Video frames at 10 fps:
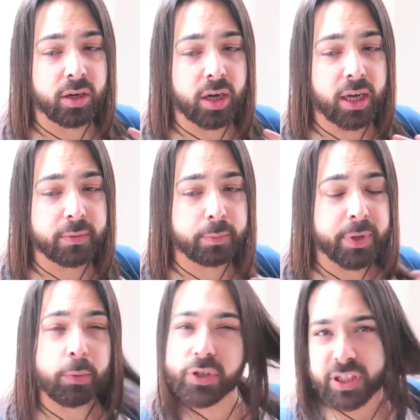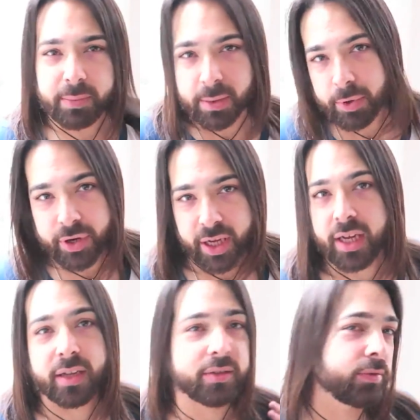I'll be washing my
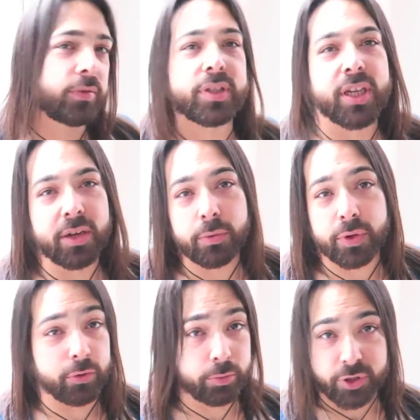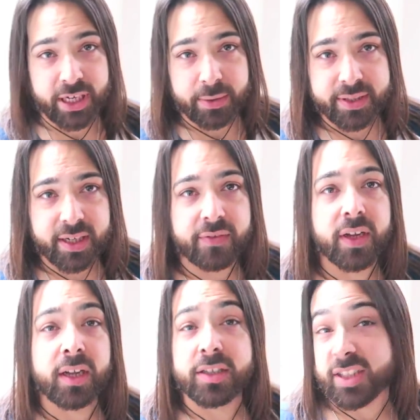body, all the normal shower stuff,
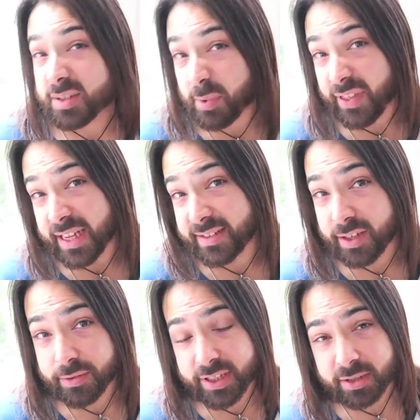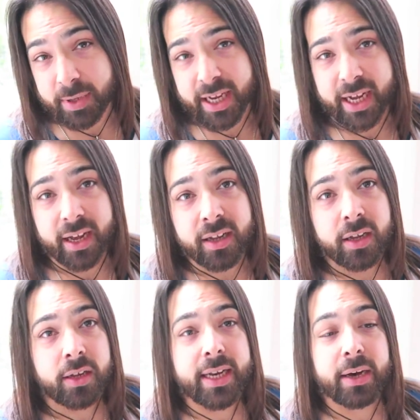just with that soaked into my hair.
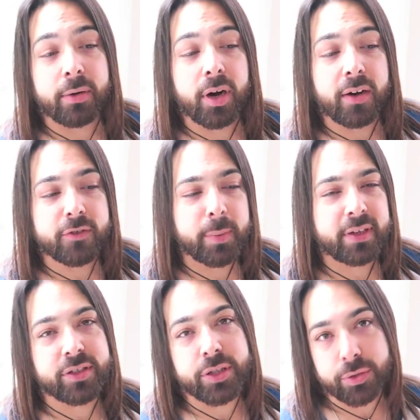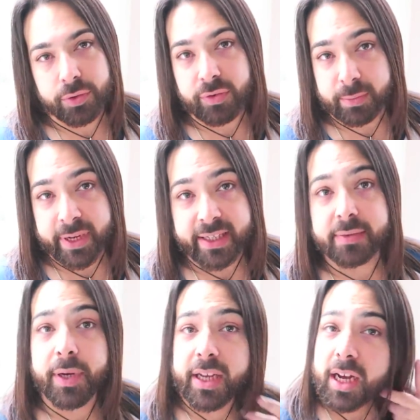Now, after about 2-3
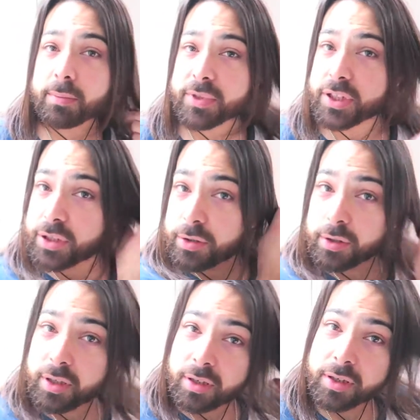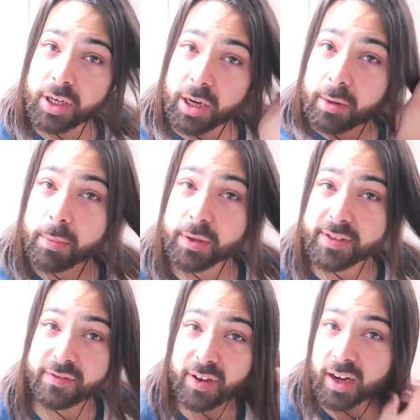minutes, when I come to,
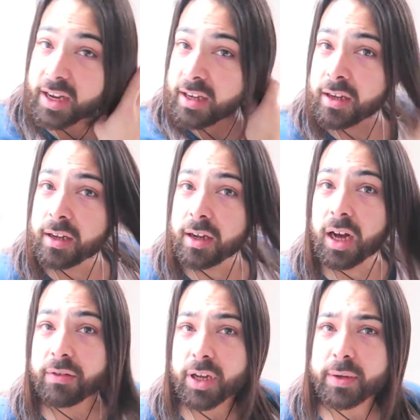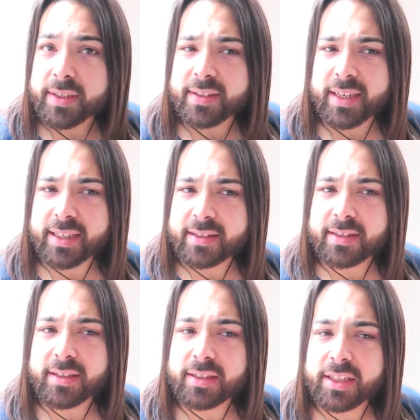emulsify, I'll notice that
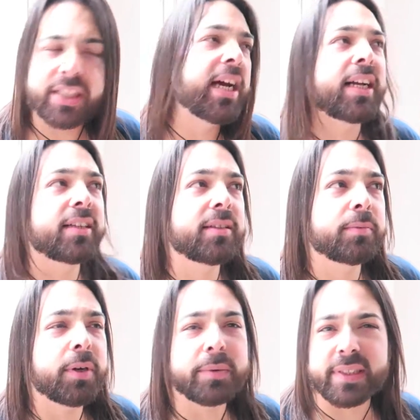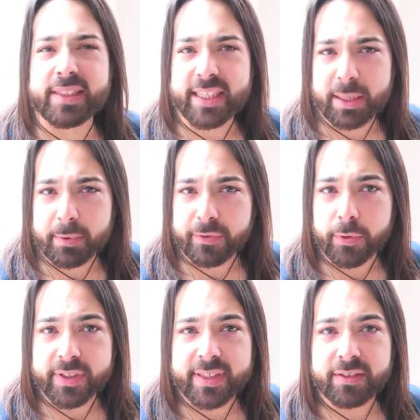the gel, where it was sticky
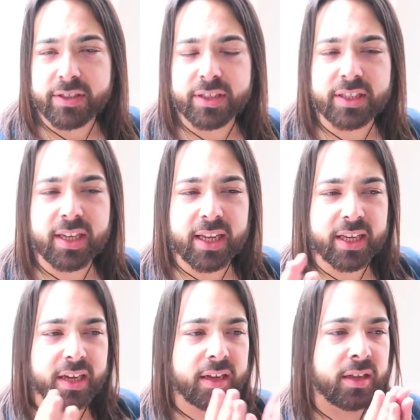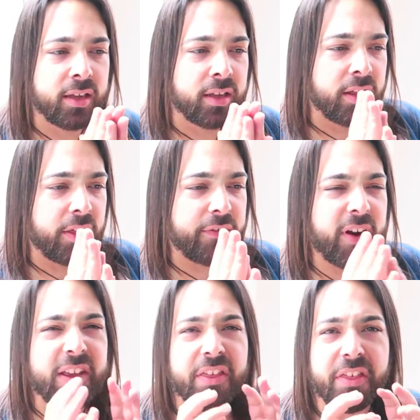before, is now turned into like a
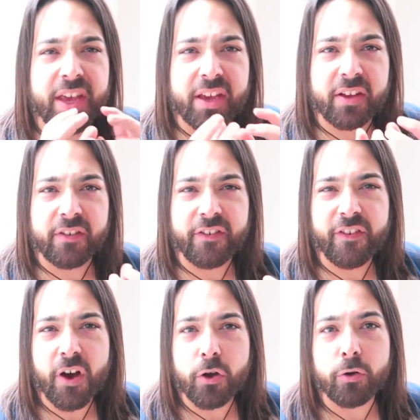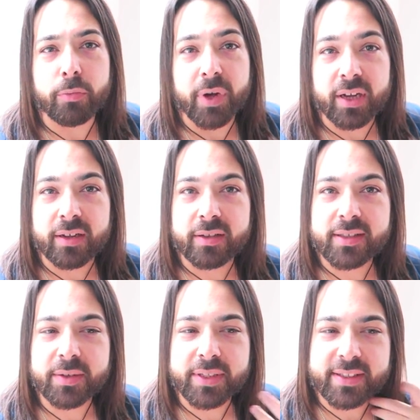very thick foam.
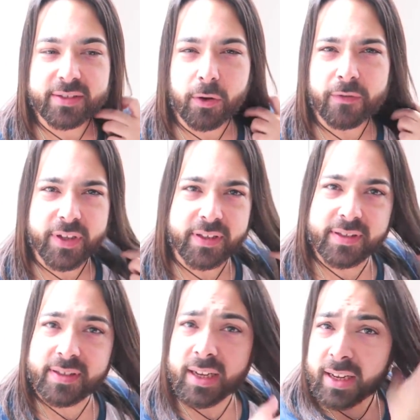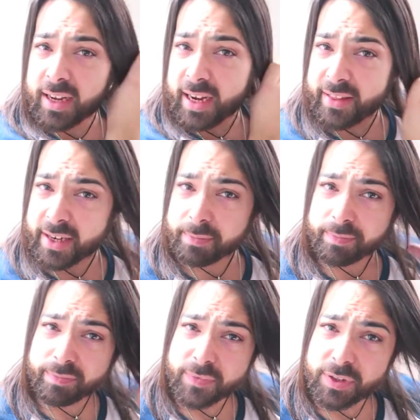So it softens, and then
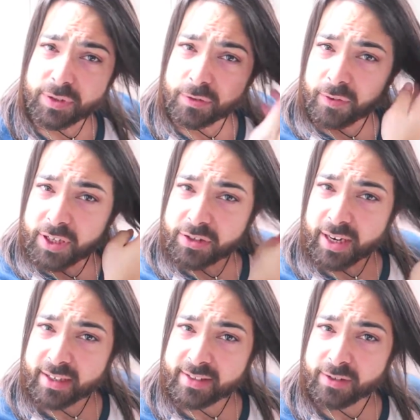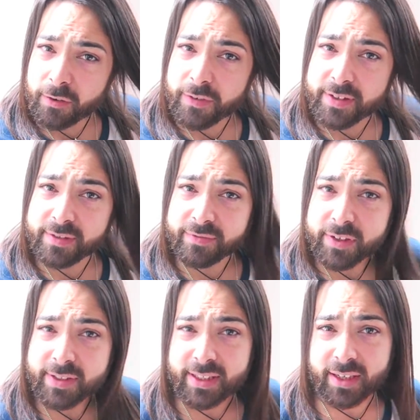you do find your hair softens and
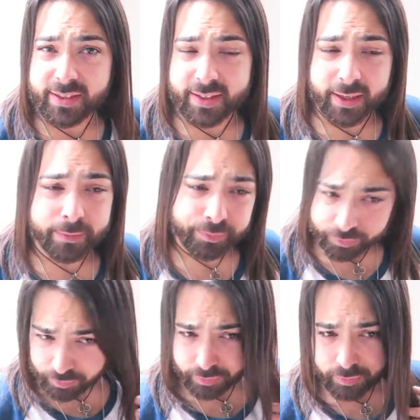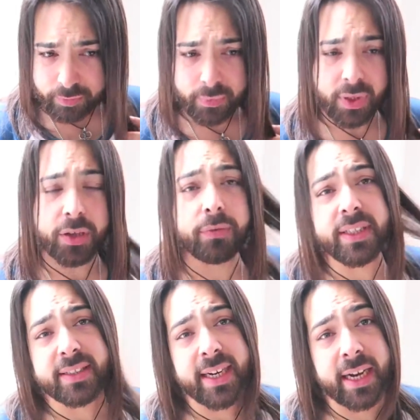feels nicer. You
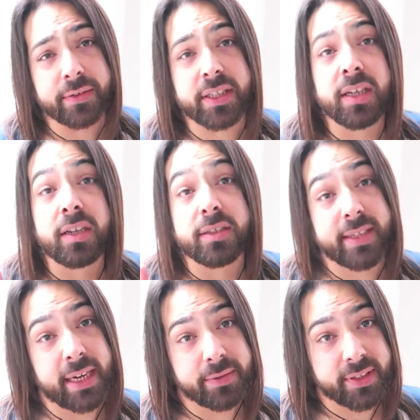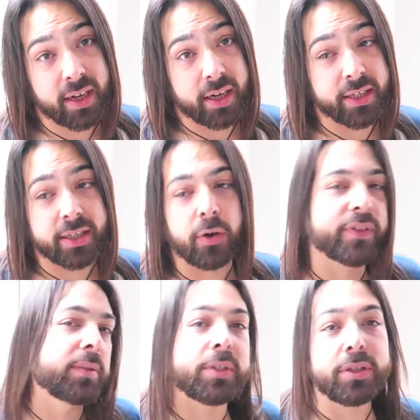rinse it out. Downside,
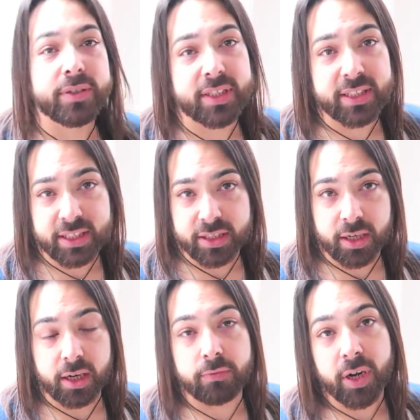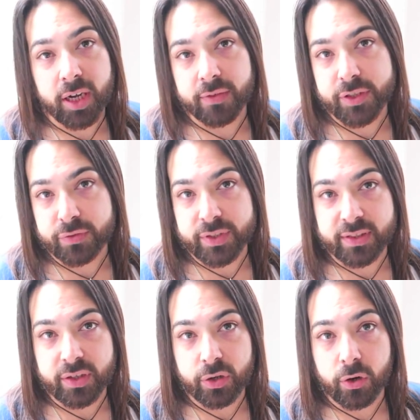obviously when you use a conditioner, right after you've
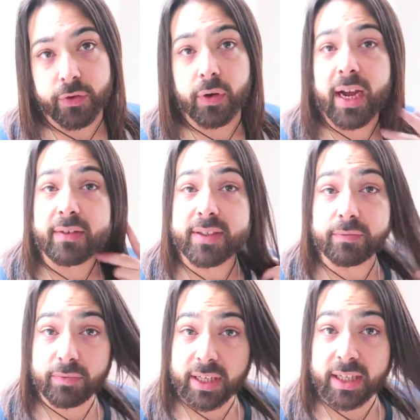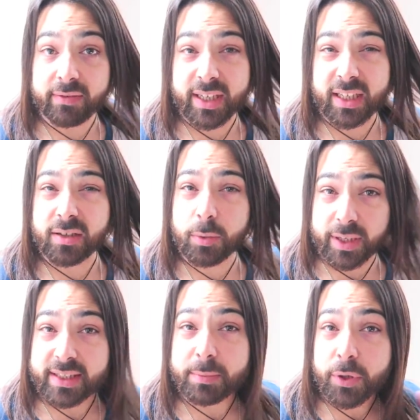rinsed it off, your hair is really, really
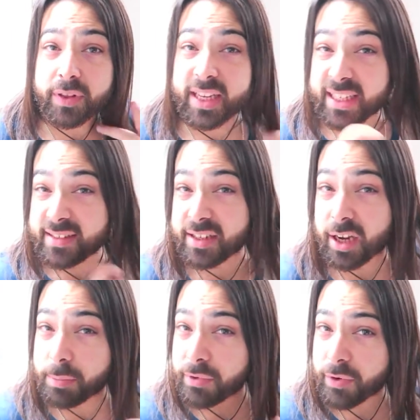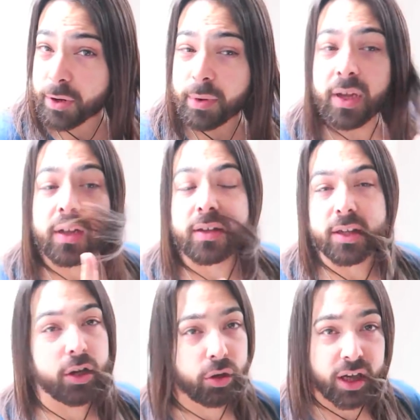quite smooth and easy to comb through.
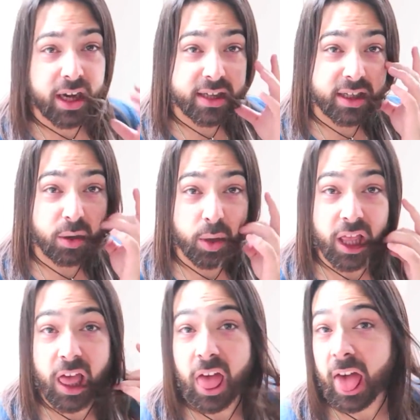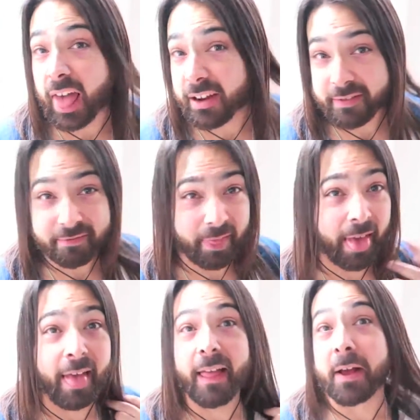Not the case with
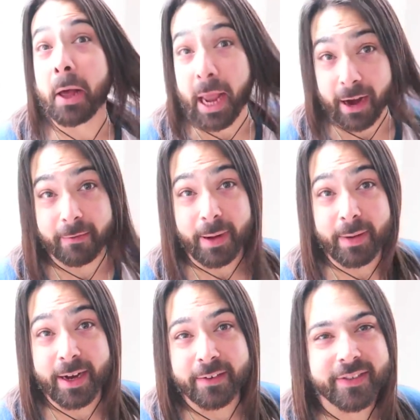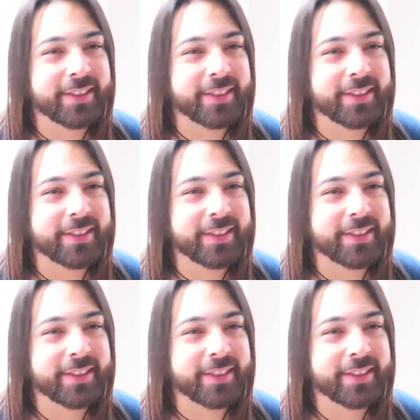hair in my mouth.